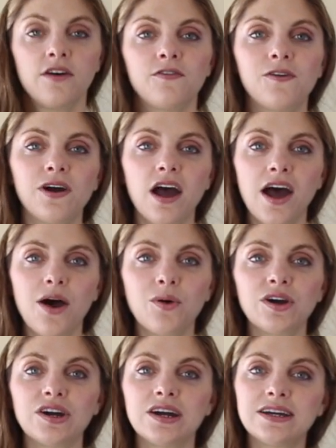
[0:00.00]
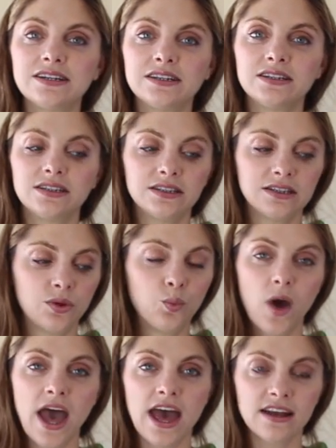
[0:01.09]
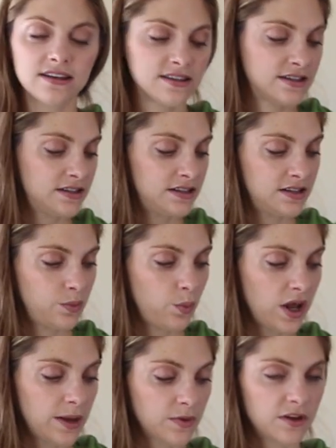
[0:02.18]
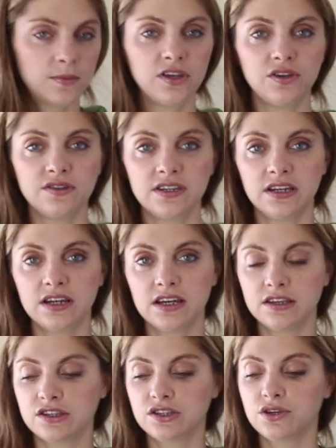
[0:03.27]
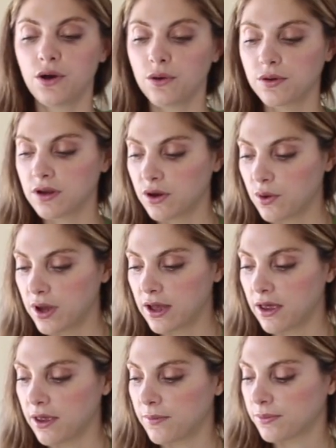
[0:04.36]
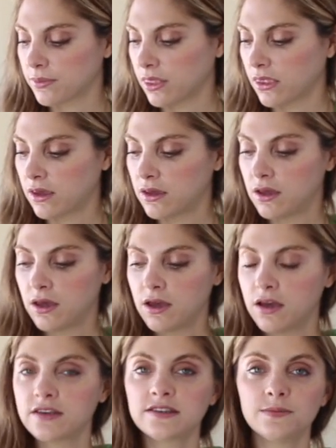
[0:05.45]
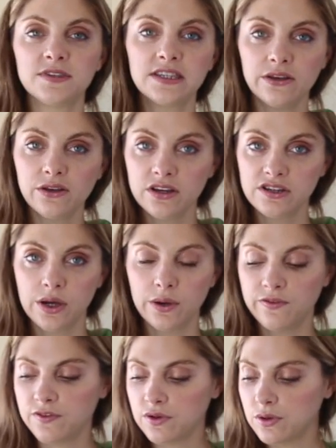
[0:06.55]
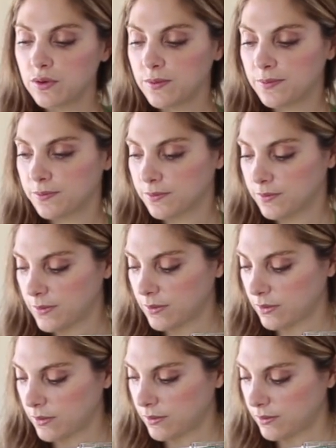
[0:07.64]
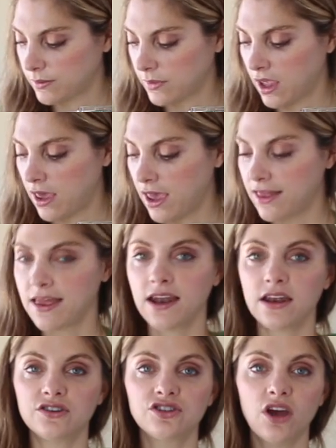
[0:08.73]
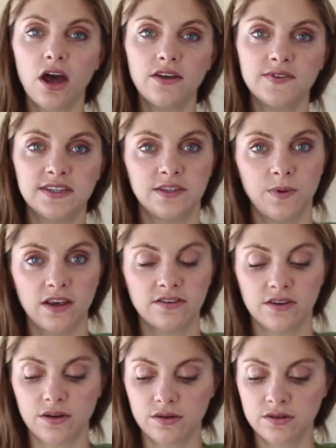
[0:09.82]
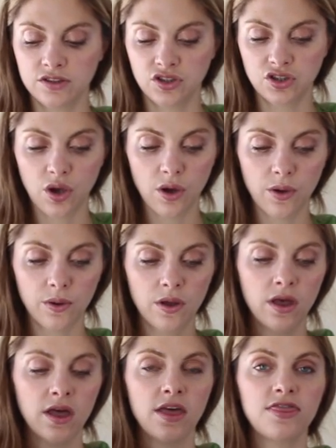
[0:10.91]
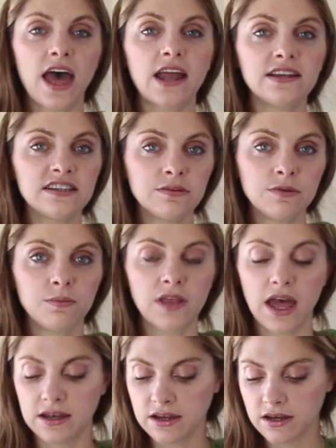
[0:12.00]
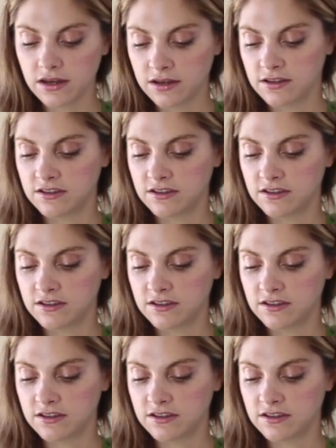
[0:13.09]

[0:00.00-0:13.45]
For our wet, what I'm going to be using is coconut oil, some silken tofu, and then a shot of espresso. So that needs to be blended.